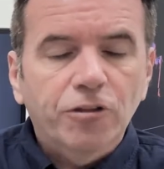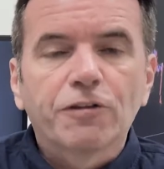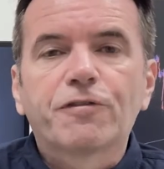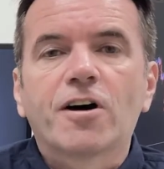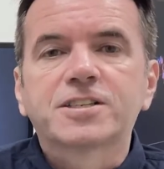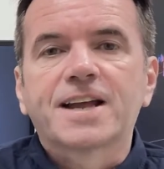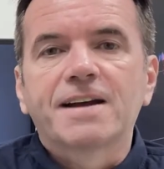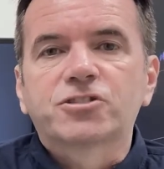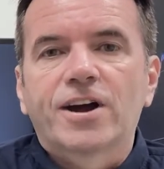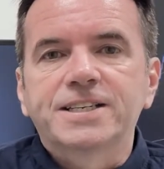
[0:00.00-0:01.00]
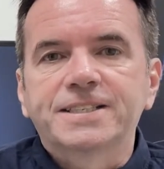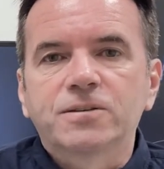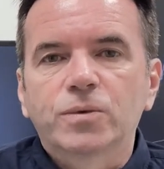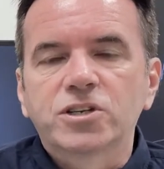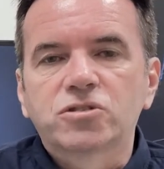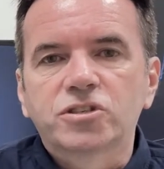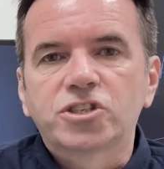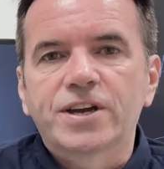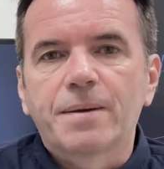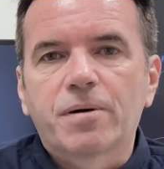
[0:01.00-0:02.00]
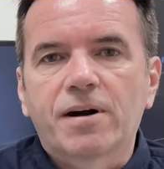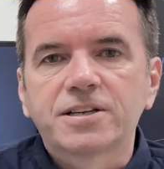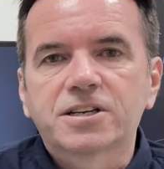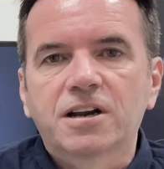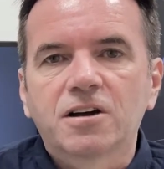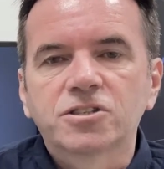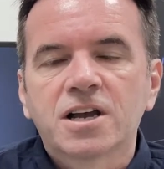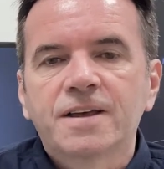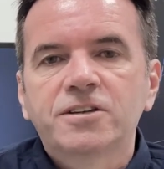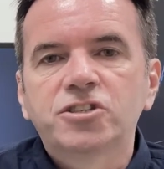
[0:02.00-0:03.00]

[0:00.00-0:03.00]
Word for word: On the first day of trading, we saw the share price close